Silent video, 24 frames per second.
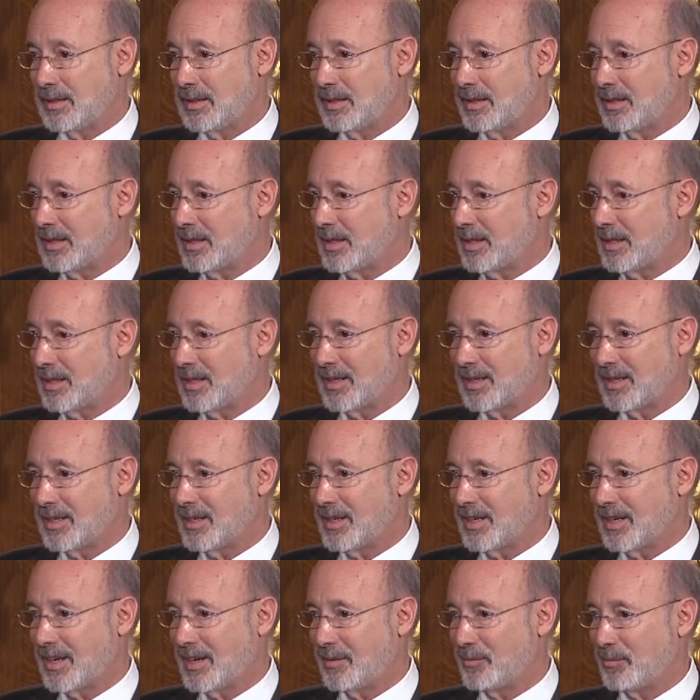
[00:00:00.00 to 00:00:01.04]
Yeah.
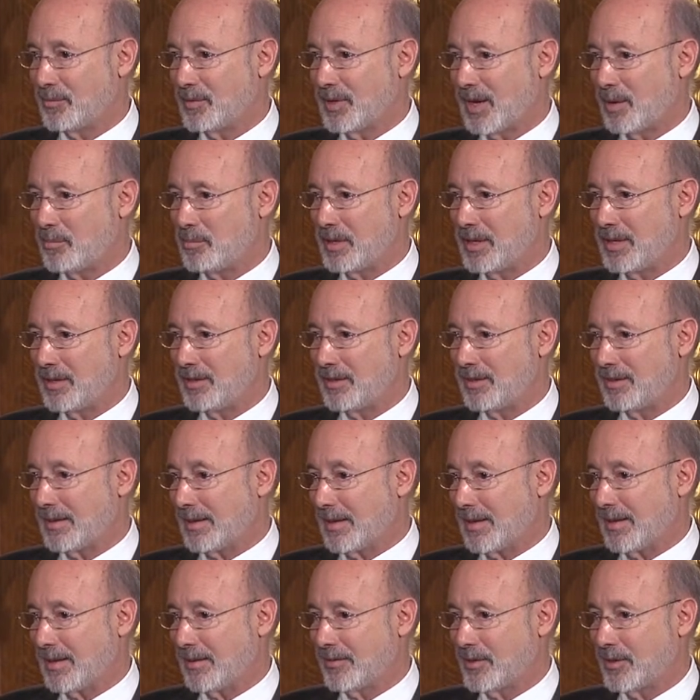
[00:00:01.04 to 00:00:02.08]
I'm, i mean,
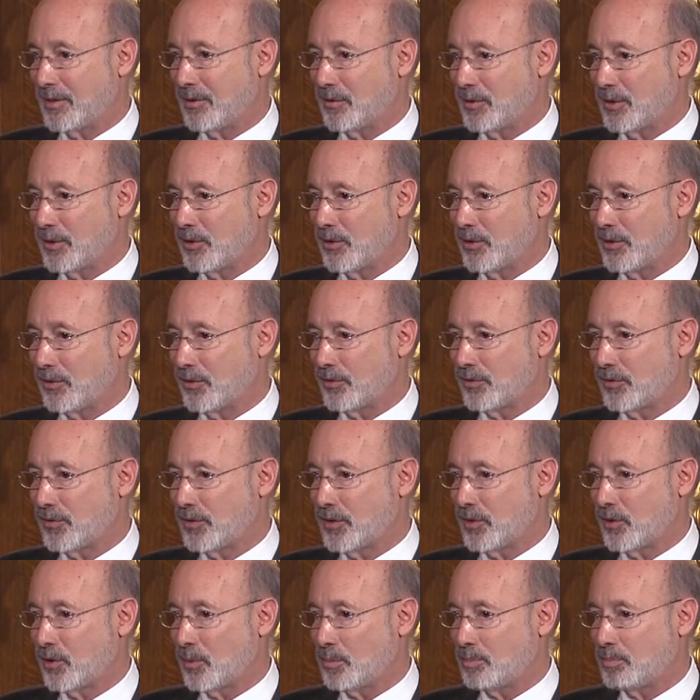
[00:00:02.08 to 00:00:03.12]
there, there is
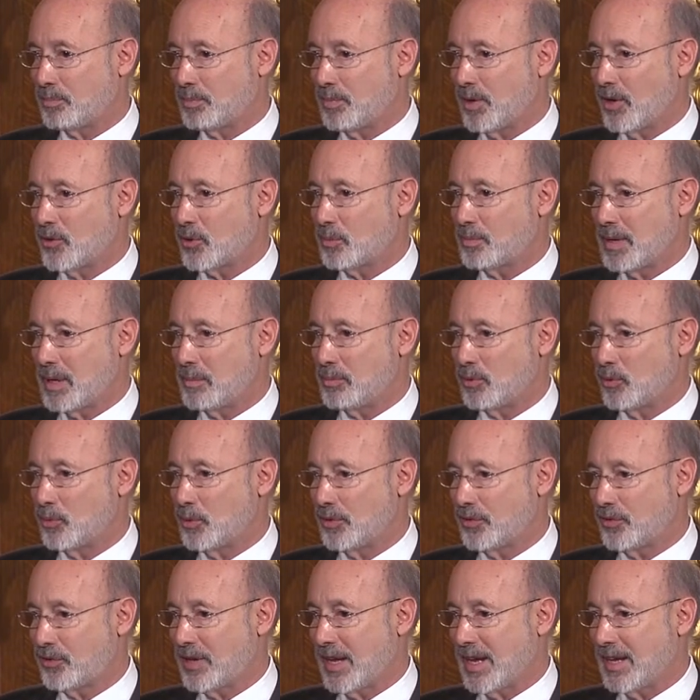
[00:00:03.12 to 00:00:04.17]
there are other people
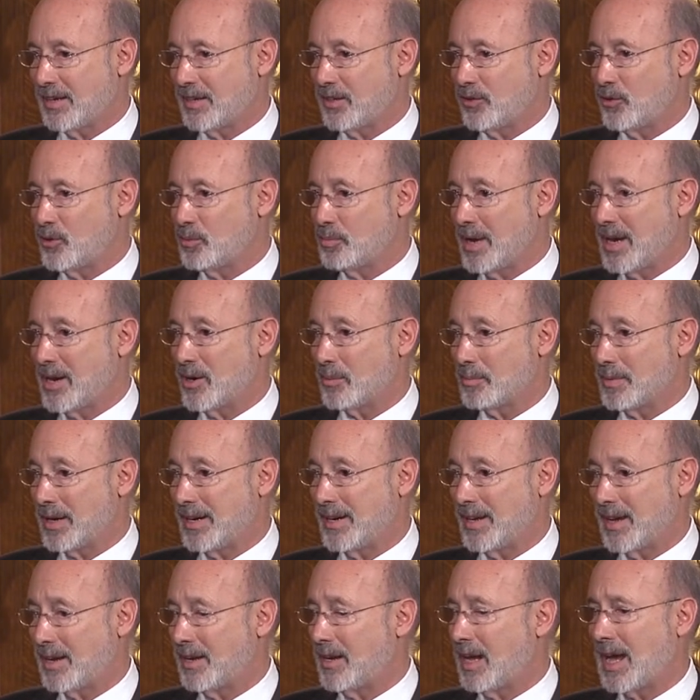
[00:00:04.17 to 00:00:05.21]
with standing who may or may
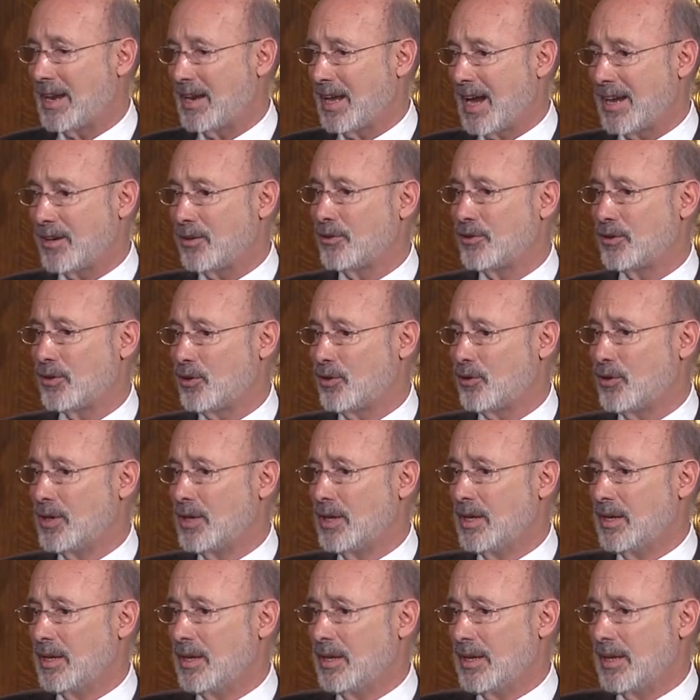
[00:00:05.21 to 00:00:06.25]
not. I, I don't know
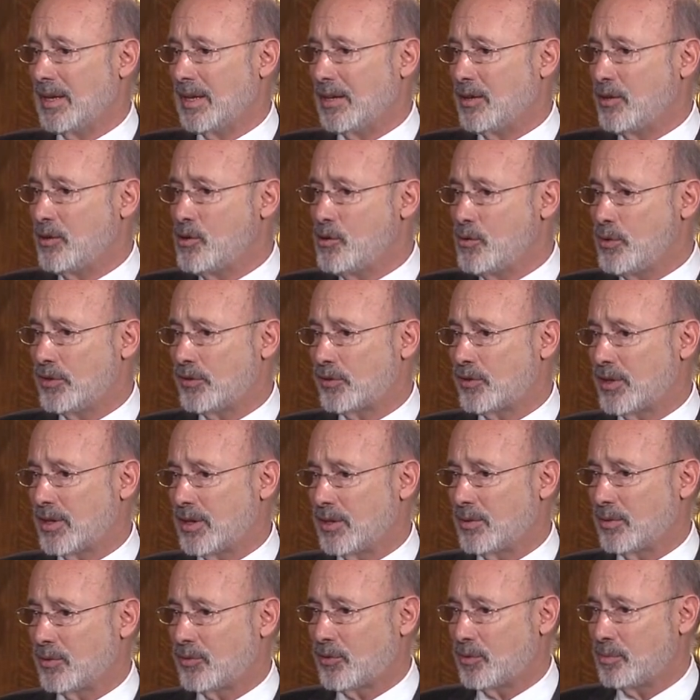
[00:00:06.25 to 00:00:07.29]
who is
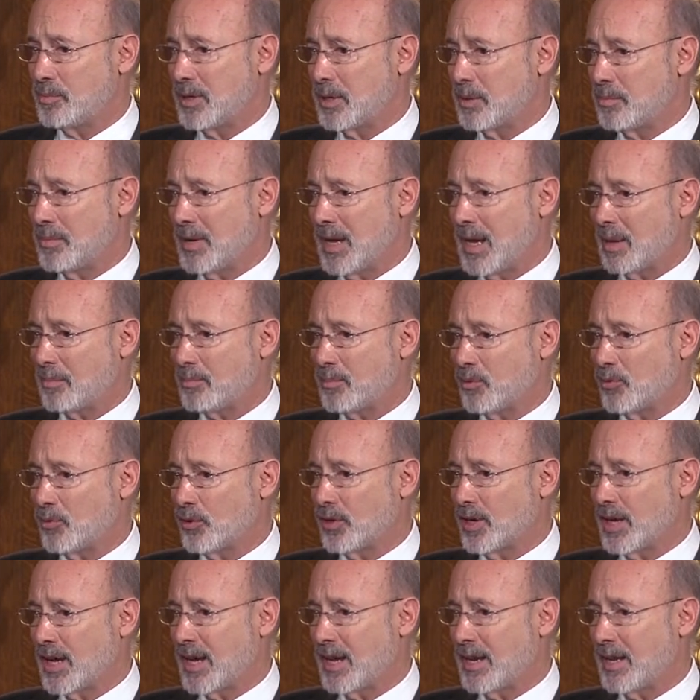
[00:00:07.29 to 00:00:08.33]
going to submit a map
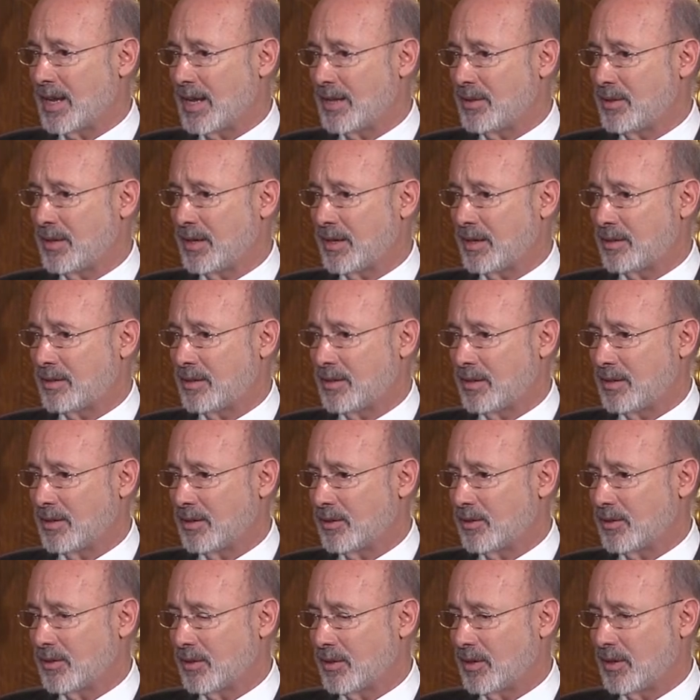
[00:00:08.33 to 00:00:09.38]
or not, I think
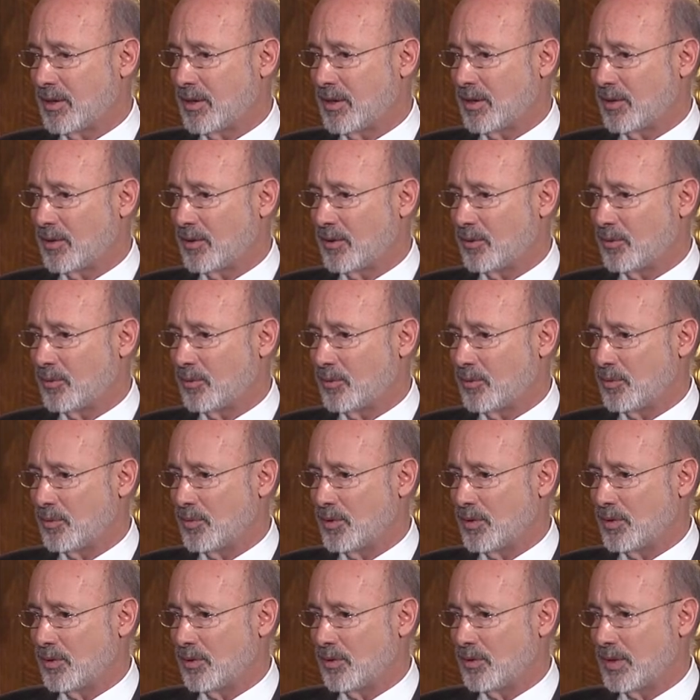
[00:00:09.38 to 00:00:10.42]
uh, uh,
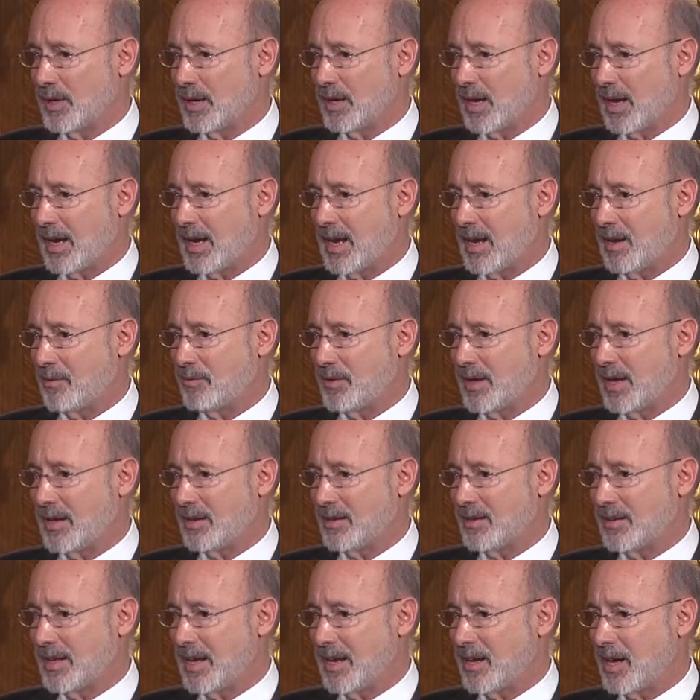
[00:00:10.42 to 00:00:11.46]
the, that I have that,
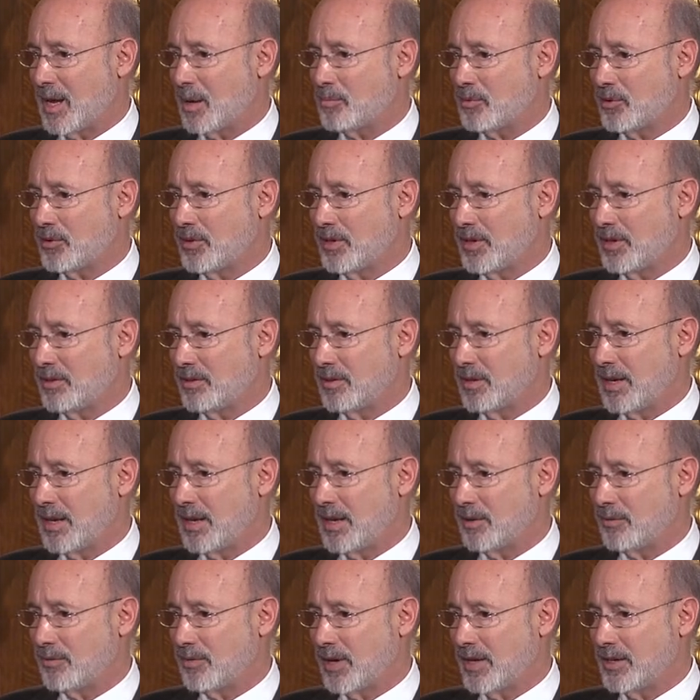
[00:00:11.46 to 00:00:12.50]
that option, and,
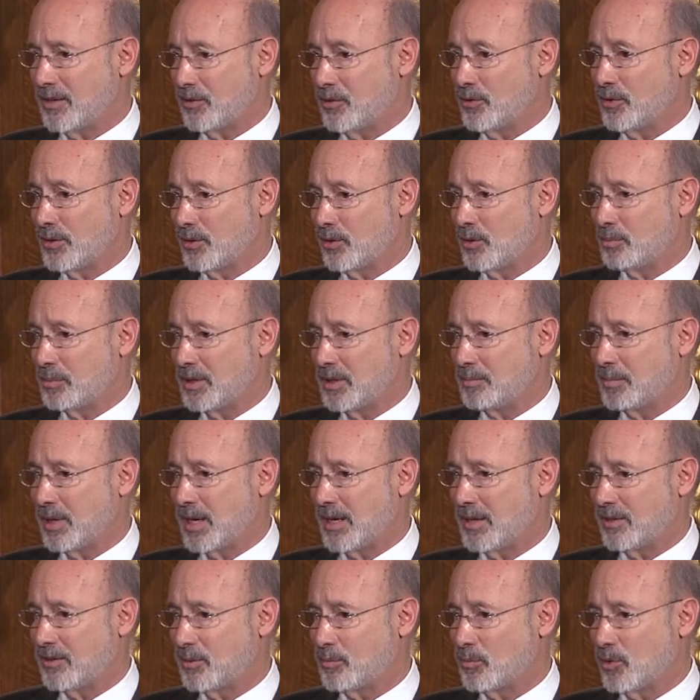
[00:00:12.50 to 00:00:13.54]
and if I do it, it'll be
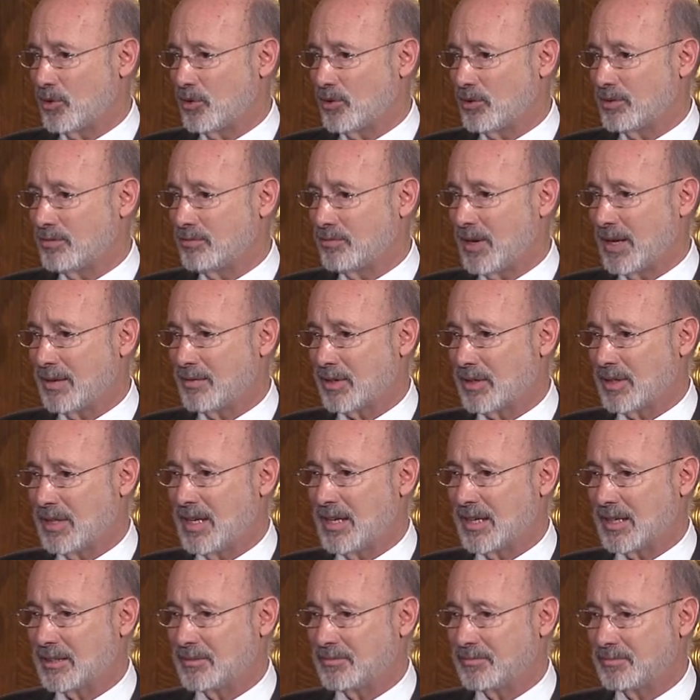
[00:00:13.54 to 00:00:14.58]
by tomorrow at 5
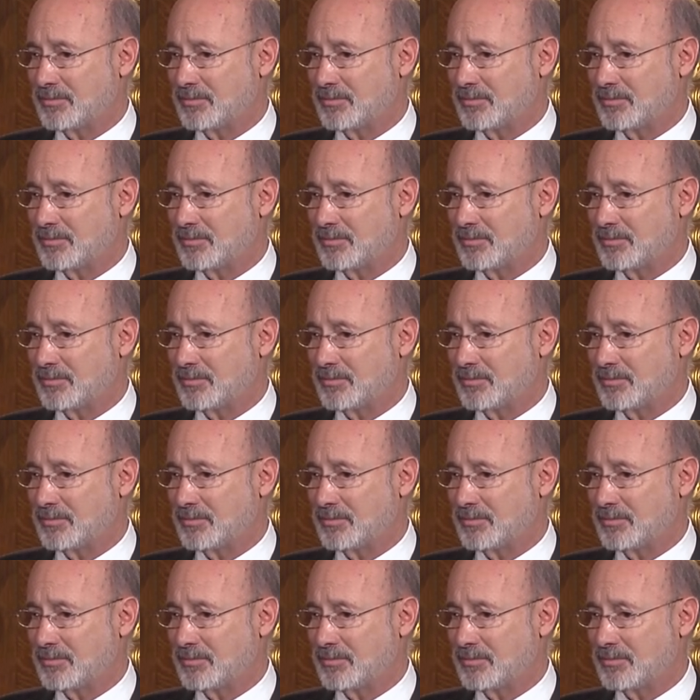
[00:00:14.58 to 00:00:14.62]
o'clock.